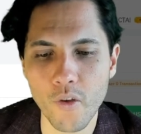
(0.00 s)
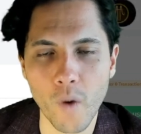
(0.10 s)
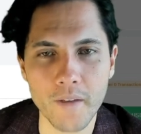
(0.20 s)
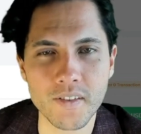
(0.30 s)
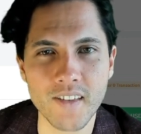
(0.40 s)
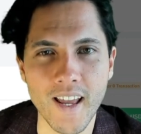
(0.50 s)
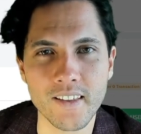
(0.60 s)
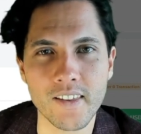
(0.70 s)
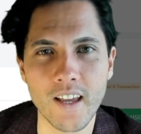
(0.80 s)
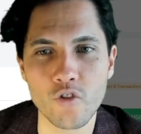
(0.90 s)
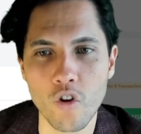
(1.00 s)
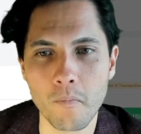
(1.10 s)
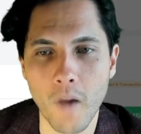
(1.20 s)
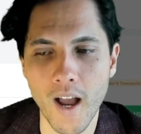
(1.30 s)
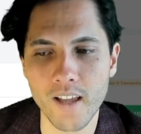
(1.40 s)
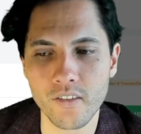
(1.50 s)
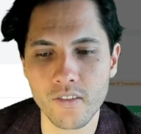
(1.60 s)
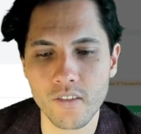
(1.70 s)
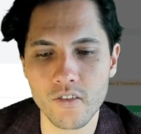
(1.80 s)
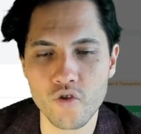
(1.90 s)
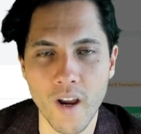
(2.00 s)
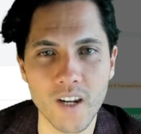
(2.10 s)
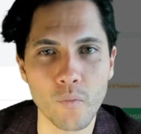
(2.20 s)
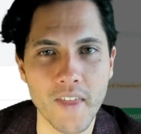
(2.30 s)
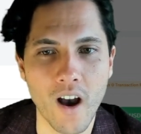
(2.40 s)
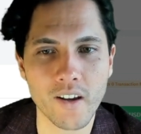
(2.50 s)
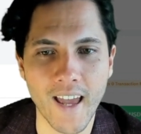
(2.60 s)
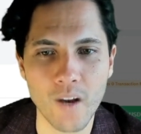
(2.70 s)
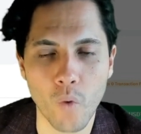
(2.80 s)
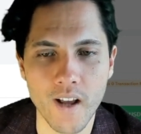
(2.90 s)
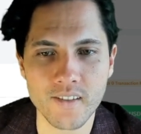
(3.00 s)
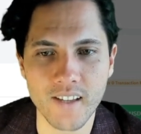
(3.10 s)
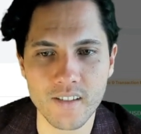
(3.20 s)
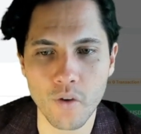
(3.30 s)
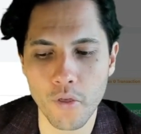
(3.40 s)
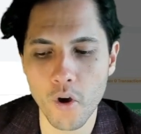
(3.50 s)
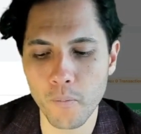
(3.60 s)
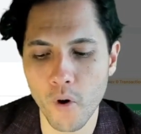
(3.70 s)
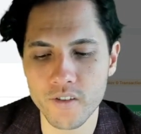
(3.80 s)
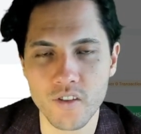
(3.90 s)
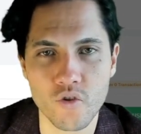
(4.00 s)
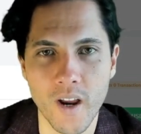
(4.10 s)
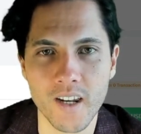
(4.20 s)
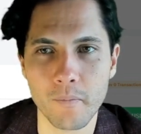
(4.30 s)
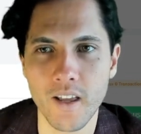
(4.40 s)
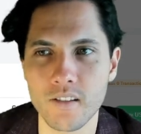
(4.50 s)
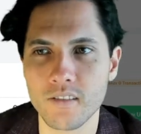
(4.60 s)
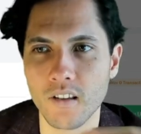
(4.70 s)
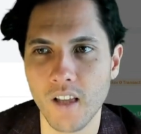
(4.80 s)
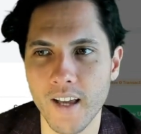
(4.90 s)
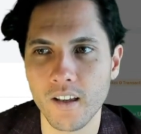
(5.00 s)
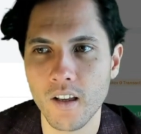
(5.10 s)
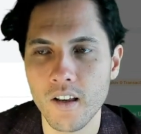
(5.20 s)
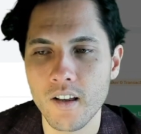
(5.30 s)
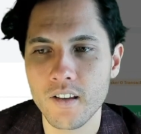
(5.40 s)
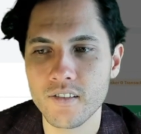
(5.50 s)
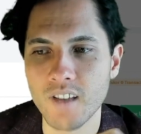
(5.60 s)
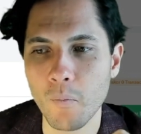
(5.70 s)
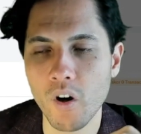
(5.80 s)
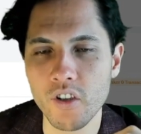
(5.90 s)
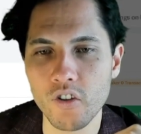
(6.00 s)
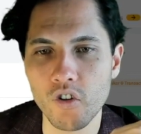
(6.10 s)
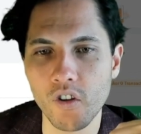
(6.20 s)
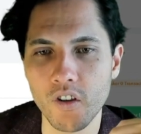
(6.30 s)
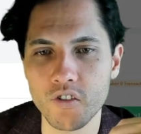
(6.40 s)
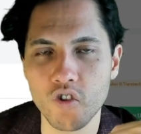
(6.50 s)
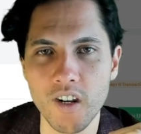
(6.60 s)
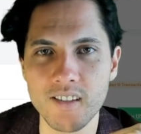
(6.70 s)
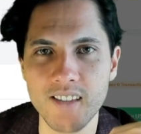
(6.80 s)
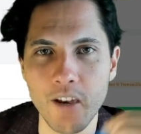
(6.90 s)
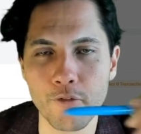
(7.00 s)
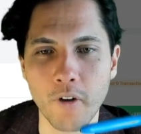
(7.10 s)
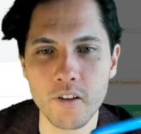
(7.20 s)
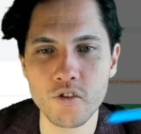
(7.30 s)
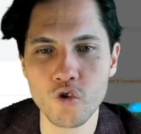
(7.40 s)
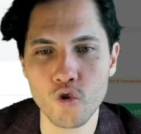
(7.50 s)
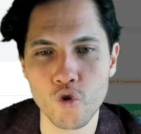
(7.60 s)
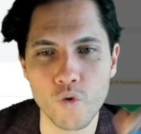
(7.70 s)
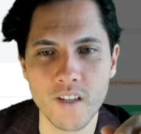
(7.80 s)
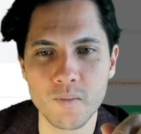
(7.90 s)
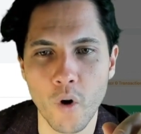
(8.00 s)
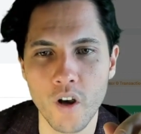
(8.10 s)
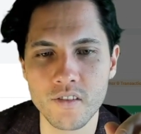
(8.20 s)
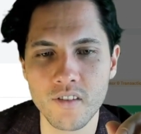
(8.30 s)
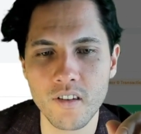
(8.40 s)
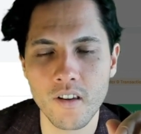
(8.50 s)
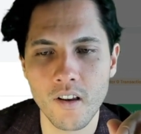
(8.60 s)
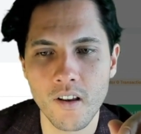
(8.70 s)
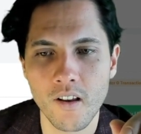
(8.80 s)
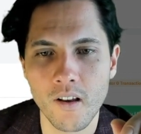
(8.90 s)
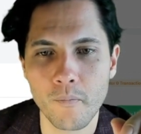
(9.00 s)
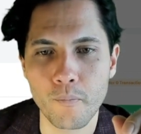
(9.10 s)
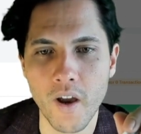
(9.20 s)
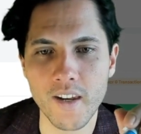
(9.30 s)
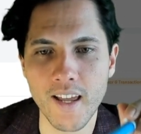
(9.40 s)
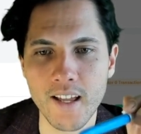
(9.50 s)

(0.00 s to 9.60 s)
way of saying that they don't mind trading without KYC. So third person trading means that like someone is going to send funds to this person, but